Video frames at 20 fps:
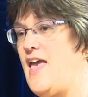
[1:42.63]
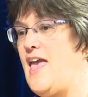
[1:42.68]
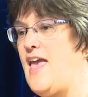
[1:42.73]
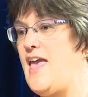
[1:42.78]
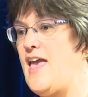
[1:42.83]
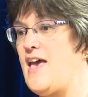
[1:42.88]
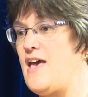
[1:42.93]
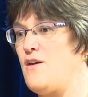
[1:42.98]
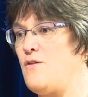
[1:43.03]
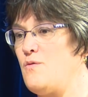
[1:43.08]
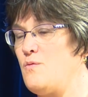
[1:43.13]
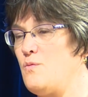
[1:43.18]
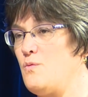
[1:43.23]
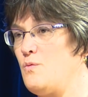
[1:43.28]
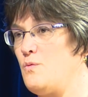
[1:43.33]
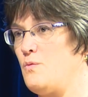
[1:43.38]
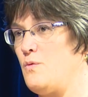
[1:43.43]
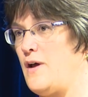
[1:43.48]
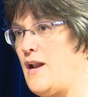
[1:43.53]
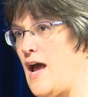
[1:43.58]
And
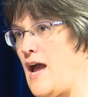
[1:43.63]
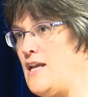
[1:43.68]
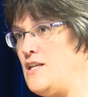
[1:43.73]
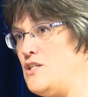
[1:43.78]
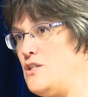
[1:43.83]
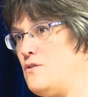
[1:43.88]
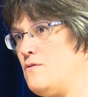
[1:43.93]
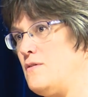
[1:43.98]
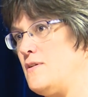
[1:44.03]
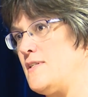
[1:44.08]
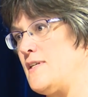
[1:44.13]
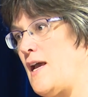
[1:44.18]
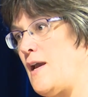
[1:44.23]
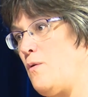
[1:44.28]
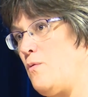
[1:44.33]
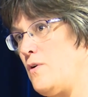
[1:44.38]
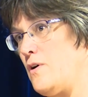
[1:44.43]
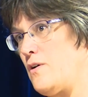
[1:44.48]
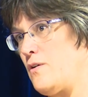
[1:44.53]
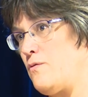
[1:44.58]
what I do is I
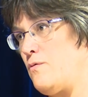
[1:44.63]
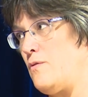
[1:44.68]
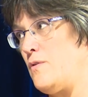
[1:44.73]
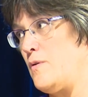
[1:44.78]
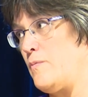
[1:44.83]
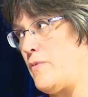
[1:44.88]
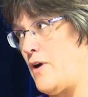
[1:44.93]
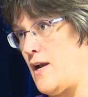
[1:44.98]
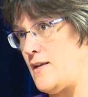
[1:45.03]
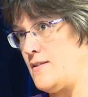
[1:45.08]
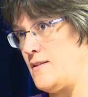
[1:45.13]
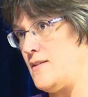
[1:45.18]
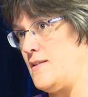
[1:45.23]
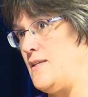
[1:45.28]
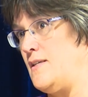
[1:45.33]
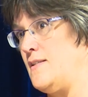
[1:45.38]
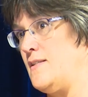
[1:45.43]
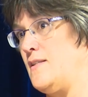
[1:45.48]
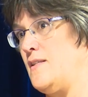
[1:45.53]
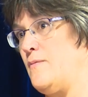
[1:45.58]
work through the
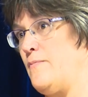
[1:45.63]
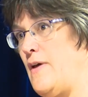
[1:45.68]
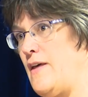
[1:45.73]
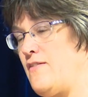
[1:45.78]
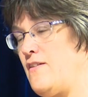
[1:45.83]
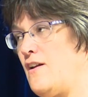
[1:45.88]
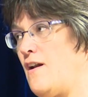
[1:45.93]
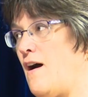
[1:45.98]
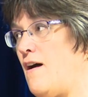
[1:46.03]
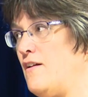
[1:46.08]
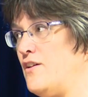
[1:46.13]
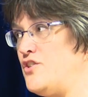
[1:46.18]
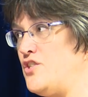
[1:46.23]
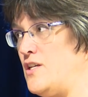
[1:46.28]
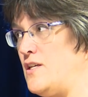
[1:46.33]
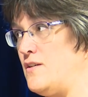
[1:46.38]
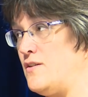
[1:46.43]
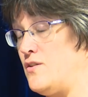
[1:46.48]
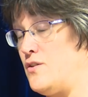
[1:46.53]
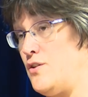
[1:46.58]
processes and the
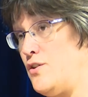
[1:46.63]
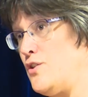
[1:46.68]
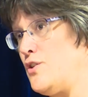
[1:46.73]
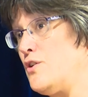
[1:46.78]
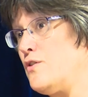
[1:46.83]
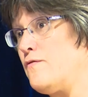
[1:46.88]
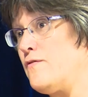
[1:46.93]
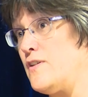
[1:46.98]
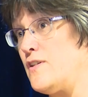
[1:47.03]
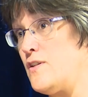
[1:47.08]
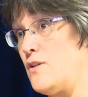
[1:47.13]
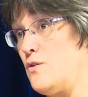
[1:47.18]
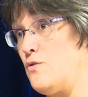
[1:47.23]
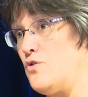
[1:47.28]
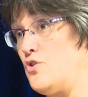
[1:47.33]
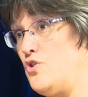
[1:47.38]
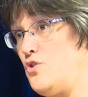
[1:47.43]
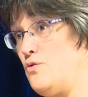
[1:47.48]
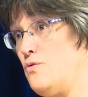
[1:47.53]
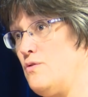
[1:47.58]
methodologies to surface
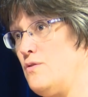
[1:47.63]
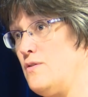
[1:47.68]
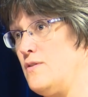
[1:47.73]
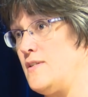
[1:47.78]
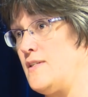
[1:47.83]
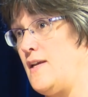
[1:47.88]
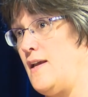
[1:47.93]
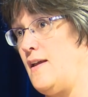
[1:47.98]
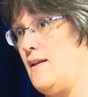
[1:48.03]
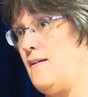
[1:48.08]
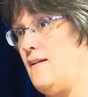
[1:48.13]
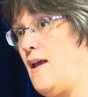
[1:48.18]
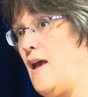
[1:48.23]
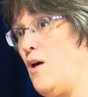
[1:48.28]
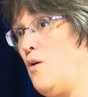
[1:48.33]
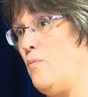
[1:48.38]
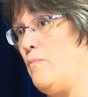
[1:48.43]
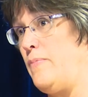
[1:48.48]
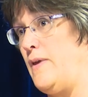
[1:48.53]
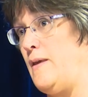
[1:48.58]
those jewels and
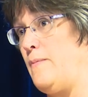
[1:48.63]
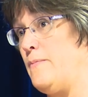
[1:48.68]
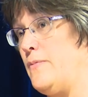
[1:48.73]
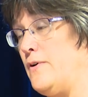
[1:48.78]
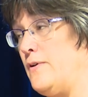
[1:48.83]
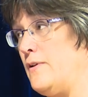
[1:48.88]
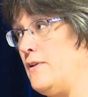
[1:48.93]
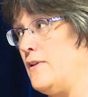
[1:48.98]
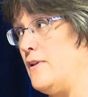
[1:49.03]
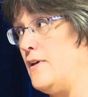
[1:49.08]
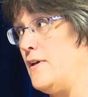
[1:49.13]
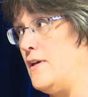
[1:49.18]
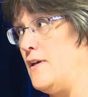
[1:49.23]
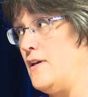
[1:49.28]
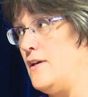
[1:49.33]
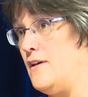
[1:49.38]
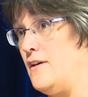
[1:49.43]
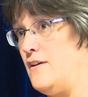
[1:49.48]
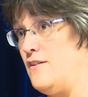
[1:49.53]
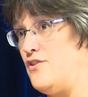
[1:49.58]
help people
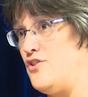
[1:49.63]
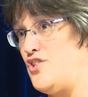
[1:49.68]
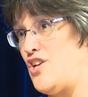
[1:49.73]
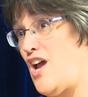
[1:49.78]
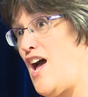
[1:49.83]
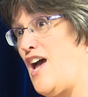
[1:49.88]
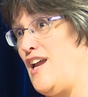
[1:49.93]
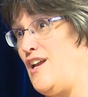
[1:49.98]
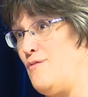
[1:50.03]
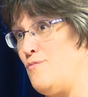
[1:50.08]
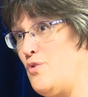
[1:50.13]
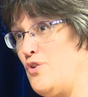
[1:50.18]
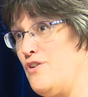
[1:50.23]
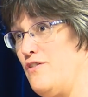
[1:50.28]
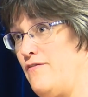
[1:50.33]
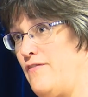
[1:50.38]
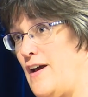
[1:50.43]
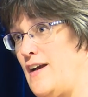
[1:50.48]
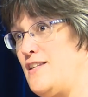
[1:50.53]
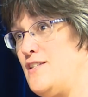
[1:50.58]
shine more
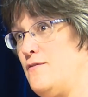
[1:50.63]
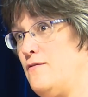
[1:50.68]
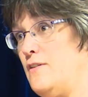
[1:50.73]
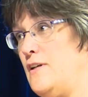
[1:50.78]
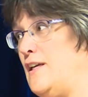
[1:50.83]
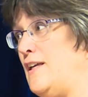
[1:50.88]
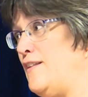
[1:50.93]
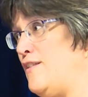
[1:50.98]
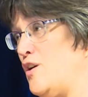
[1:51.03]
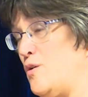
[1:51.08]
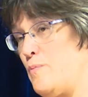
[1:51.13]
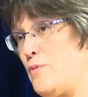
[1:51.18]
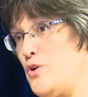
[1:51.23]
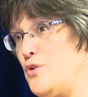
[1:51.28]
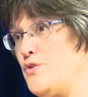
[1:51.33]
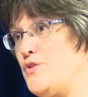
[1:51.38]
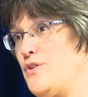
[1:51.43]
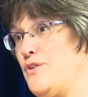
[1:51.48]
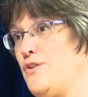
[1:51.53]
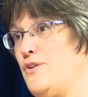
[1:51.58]
effectively in their
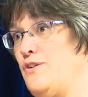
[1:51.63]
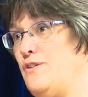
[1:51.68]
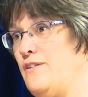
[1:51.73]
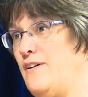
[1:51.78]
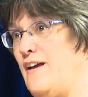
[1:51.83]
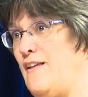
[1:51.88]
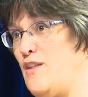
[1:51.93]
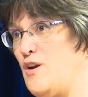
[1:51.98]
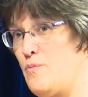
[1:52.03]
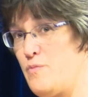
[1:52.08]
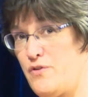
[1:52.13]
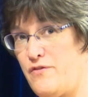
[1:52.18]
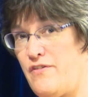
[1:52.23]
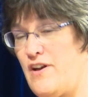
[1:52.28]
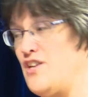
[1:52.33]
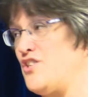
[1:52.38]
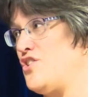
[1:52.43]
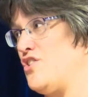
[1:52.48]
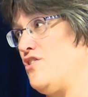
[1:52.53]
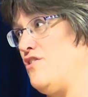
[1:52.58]
personal and their
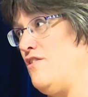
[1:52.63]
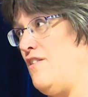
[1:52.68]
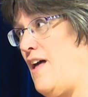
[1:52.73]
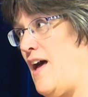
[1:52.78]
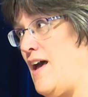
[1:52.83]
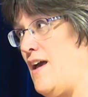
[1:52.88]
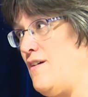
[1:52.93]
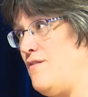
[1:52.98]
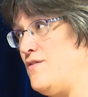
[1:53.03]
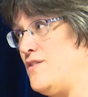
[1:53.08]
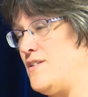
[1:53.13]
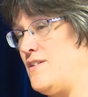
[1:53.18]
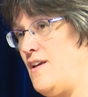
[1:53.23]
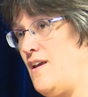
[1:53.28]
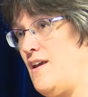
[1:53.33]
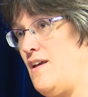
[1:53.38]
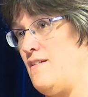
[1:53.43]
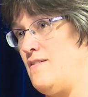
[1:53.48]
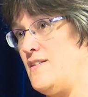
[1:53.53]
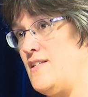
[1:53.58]
professional lives,
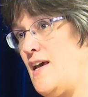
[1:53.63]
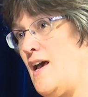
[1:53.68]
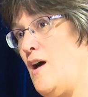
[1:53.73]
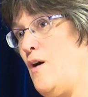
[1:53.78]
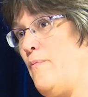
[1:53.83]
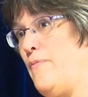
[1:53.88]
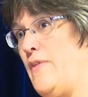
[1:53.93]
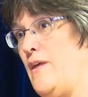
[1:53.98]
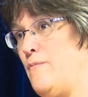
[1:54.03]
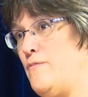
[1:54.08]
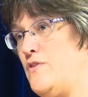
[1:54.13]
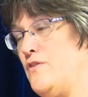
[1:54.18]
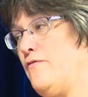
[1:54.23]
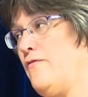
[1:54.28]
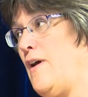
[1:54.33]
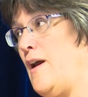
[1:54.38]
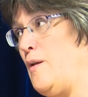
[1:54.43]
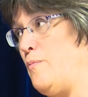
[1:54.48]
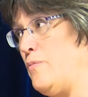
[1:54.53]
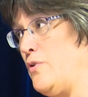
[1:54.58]
and to help them
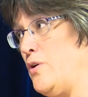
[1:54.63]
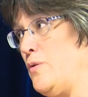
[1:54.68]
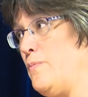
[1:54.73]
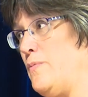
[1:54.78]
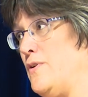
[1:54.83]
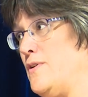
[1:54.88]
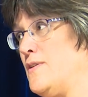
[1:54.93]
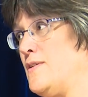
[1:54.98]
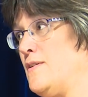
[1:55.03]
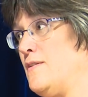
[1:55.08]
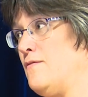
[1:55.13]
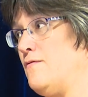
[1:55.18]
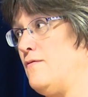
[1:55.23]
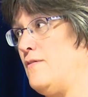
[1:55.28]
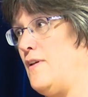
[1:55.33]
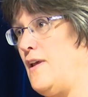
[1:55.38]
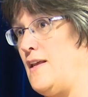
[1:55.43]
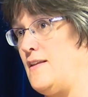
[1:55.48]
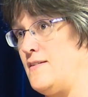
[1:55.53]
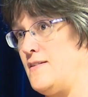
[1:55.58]
define purpose
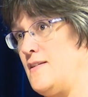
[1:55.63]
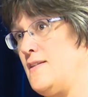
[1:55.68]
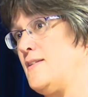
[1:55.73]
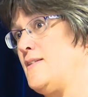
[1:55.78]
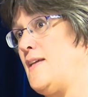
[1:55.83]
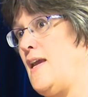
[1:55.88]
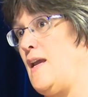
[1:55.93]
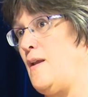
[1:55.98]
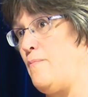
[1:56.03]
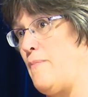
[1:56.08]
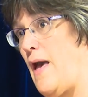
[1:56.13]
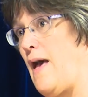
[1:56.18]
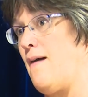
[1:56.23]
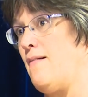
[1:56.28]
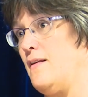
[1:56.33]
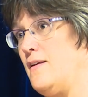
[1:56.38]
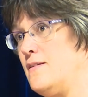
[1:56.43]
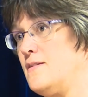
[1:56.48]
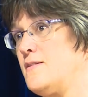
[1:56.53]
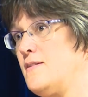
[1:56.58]
and sustain
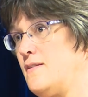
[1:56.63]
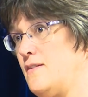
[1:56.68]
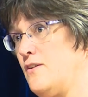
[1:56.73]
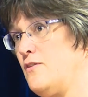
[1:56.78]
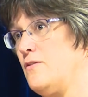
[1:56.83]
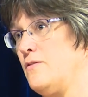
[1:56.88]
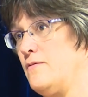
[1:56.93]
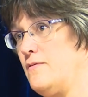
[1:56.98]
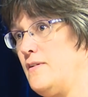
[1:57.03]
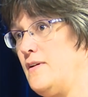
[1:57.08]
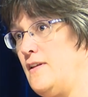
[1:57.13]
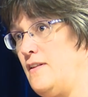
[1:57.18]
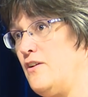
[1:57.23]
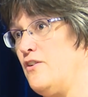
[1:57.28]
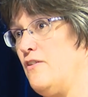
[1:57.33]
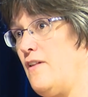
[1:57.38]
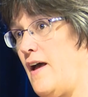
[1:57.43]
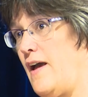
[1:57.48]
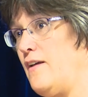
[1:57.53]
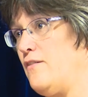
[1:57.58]
balance in their
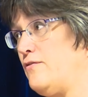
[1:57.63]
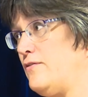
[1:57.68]
life.